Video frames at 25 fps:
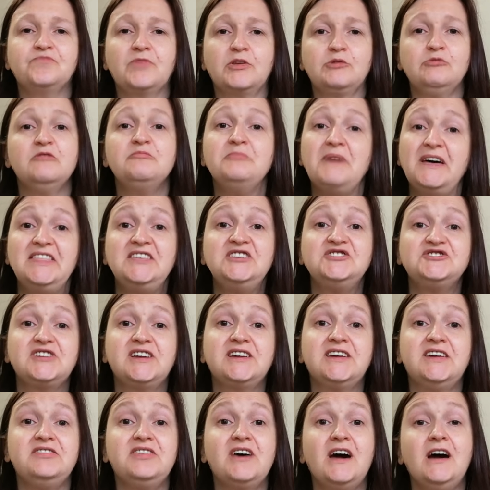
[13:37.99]
We've managed to
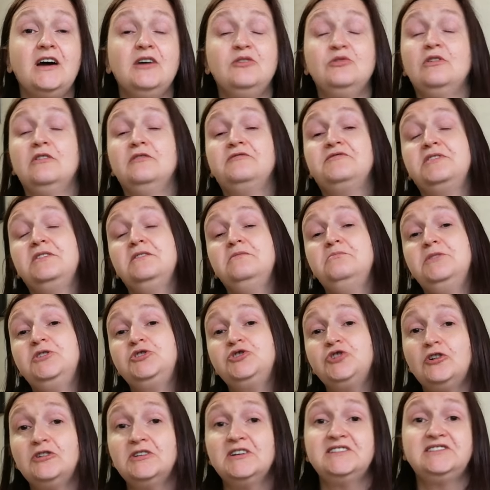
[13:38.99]
get that out of the
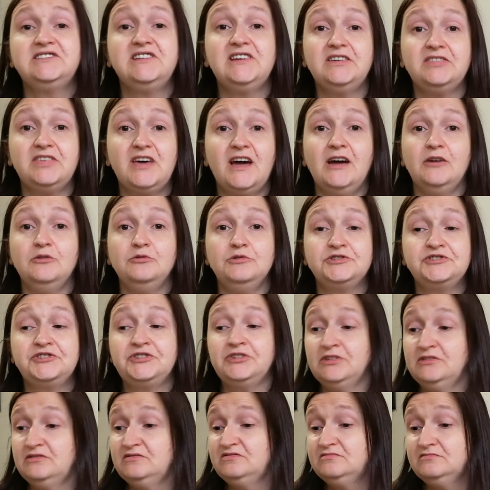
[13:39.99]
majority of the
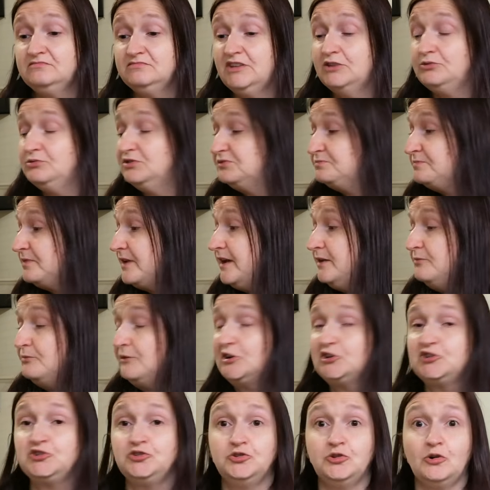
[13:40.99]
house. Now it's pretty
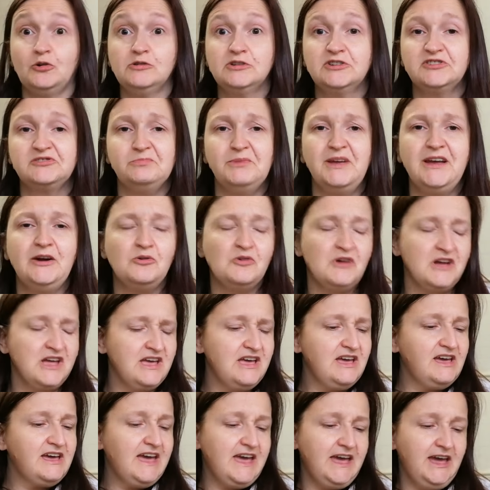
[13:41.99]
much dog smell.
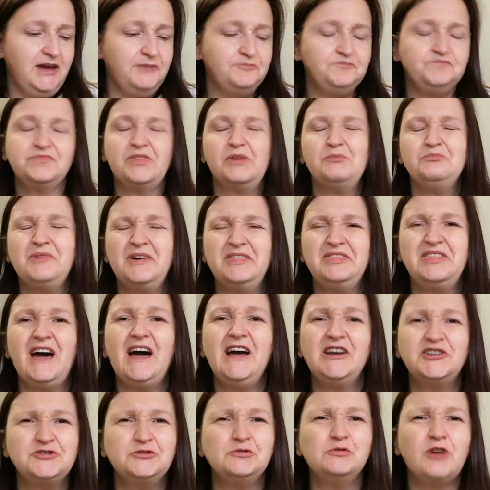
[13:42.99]
But the
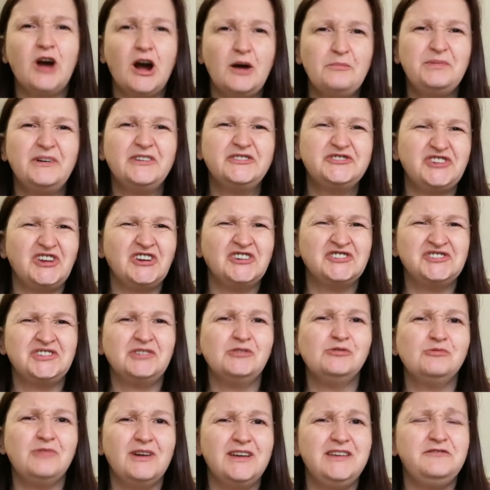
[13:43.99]
actual cupboards are
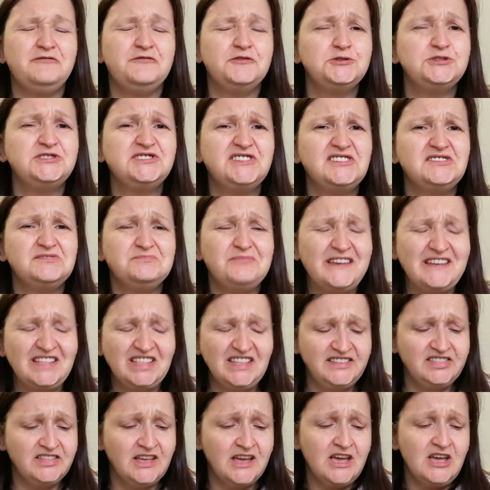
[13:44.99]
still quite fusty
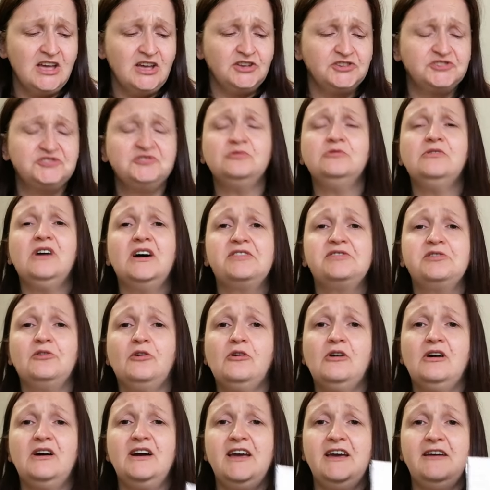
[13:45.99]
smelling. So I
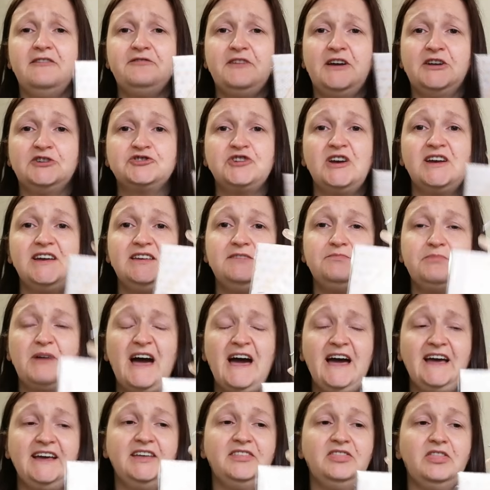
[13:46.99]
thought, if I try
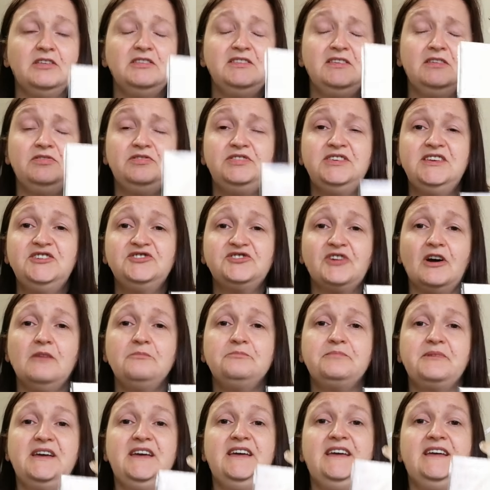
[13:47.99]
hanging these
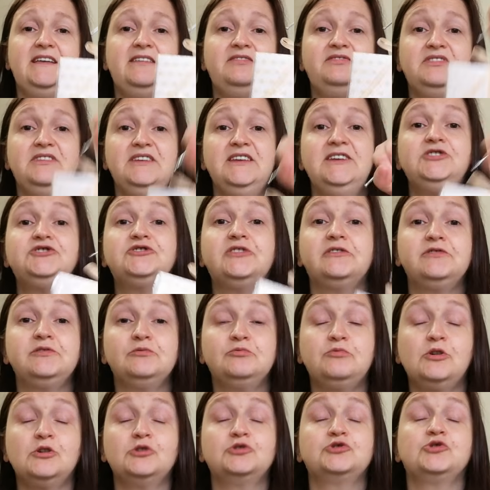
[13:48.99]
up in each of the
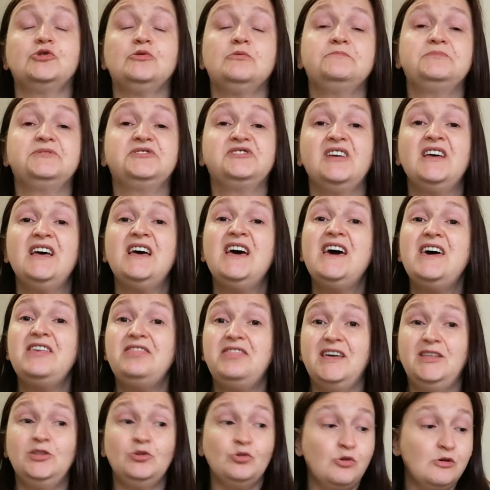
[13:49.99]
wardrobes,
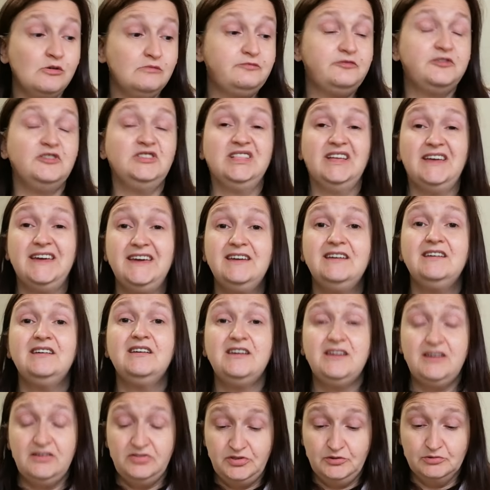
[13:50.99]
then hopefully
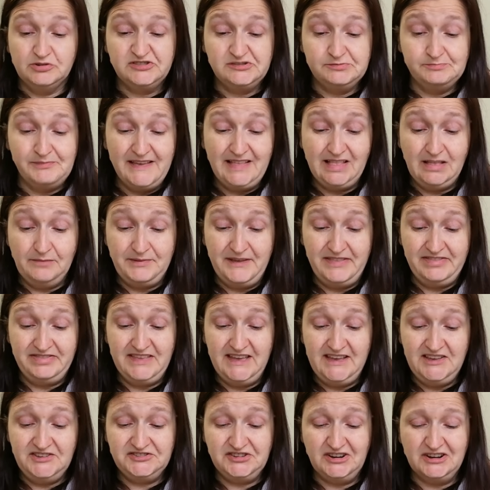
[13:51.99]
they'll smell a bit
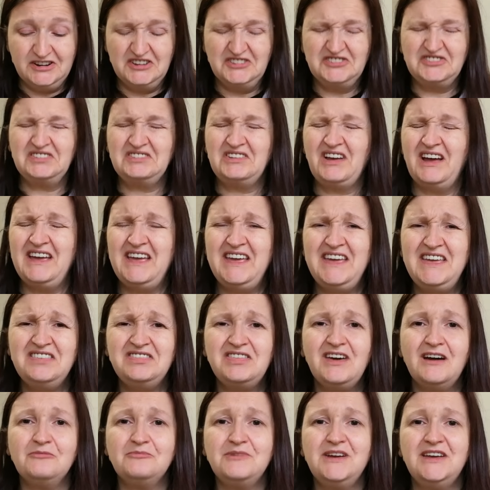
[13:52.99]
nicer. Because I hate
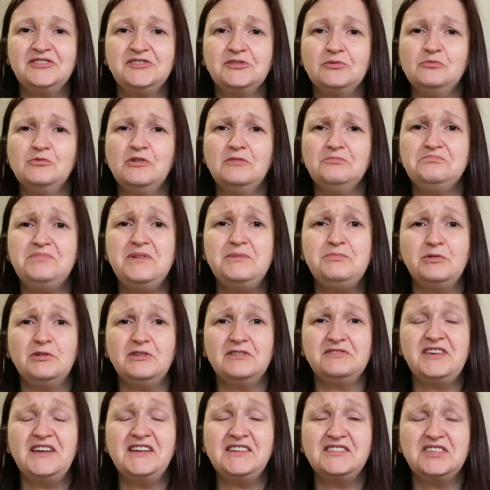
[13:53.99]
that way. I don't want people
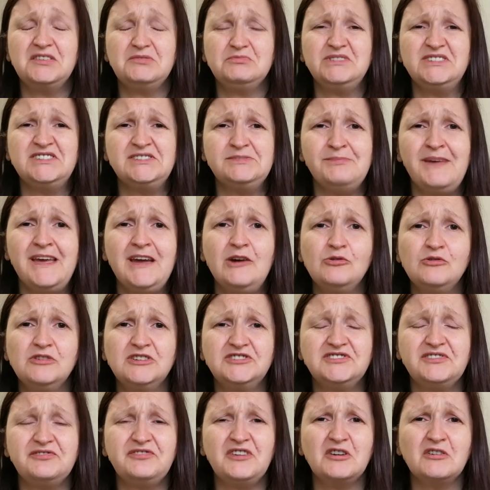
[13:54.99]
to think that we smell.
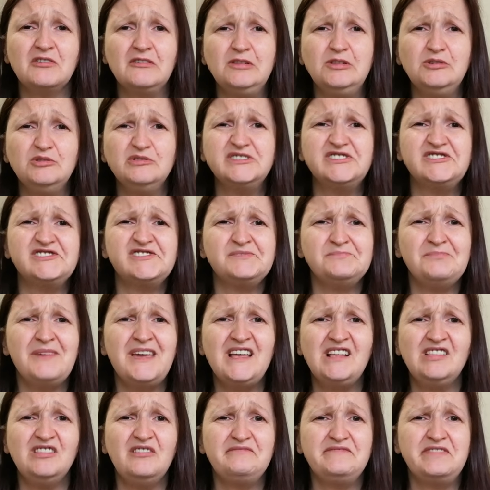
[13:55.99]
Because if our clothes
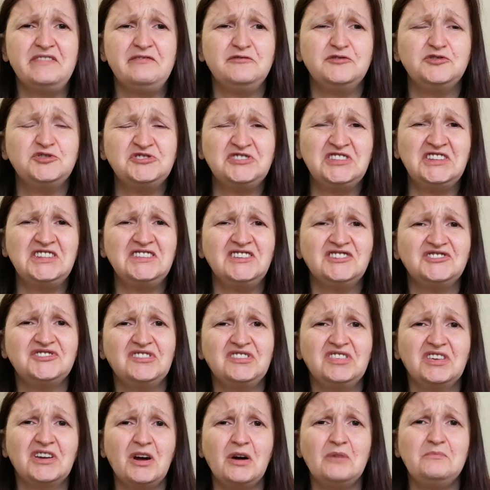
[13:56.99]
smell of the fustiness
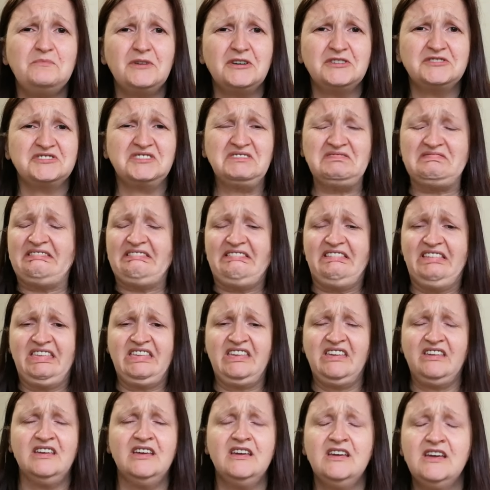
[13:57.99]
of the cupboard, then
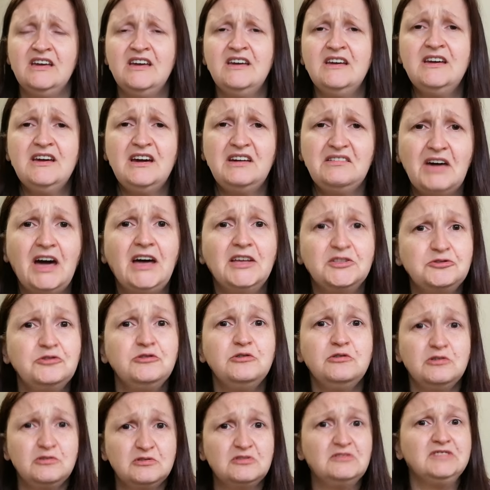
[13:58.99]
ugh. I
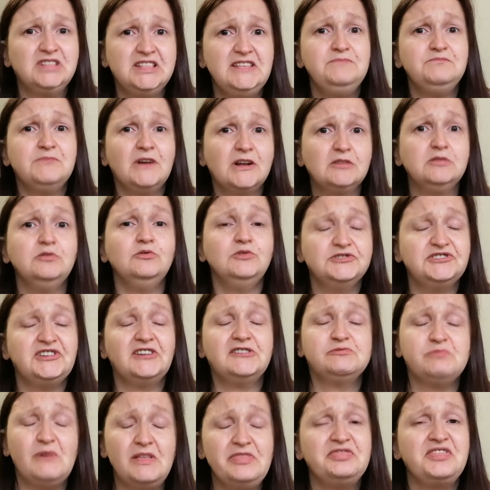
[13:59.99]
do clean my clothes.
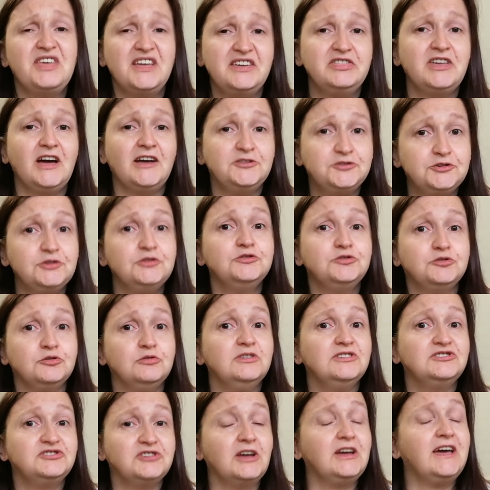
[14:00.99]
That's one thing that I do
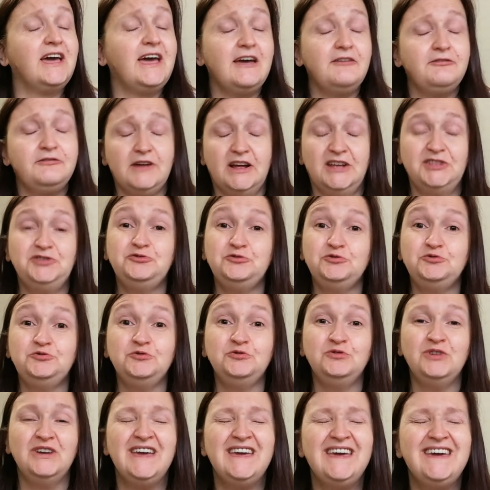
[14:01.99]
is, if I do
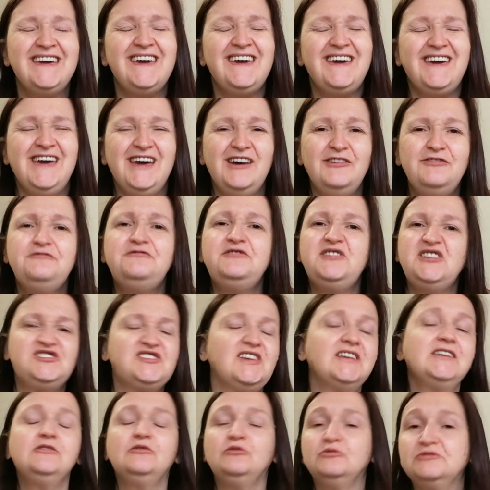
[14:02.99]
every
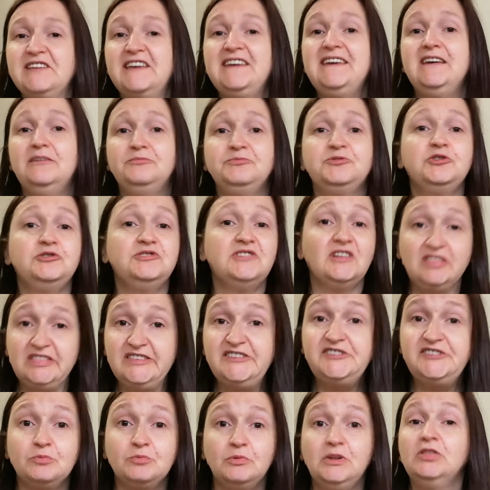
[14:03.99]
single day, I'm doing at
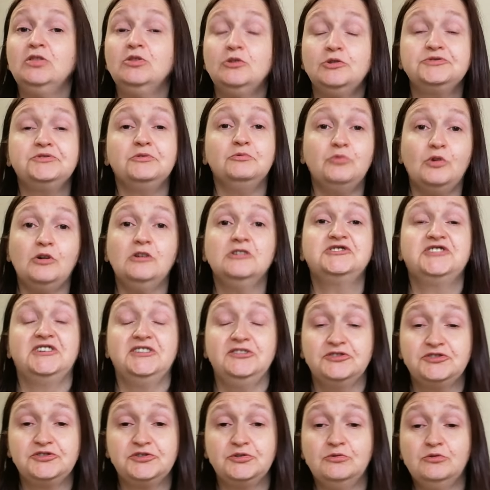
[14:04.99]
one load of
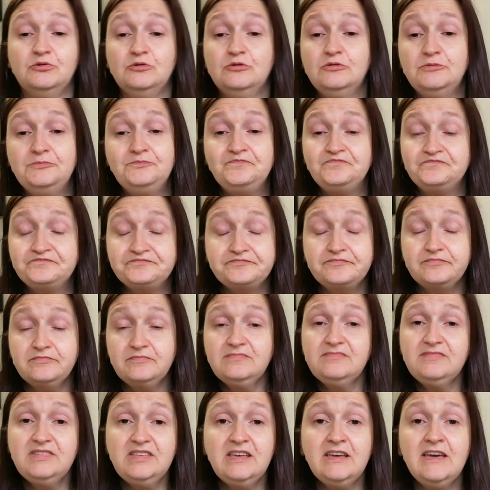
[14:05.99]
washing. So
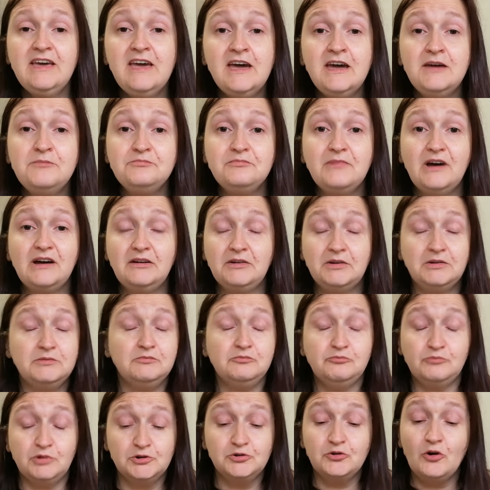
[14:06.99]

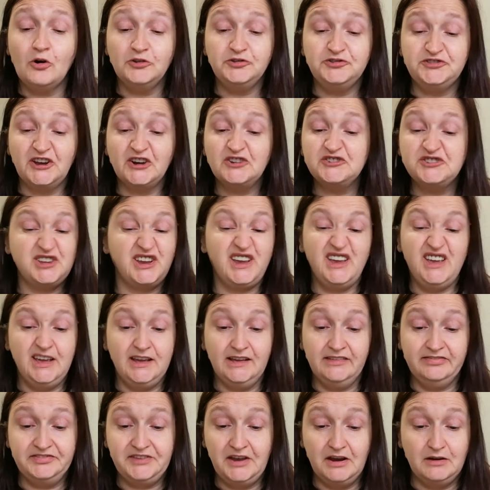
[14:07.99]
we're not dirty
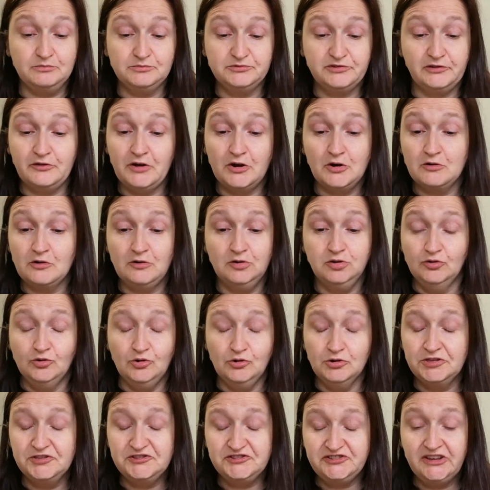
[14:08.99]
in terms of our
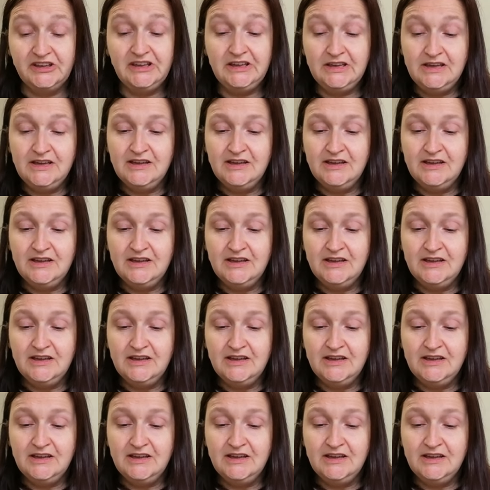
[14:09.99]
clothes.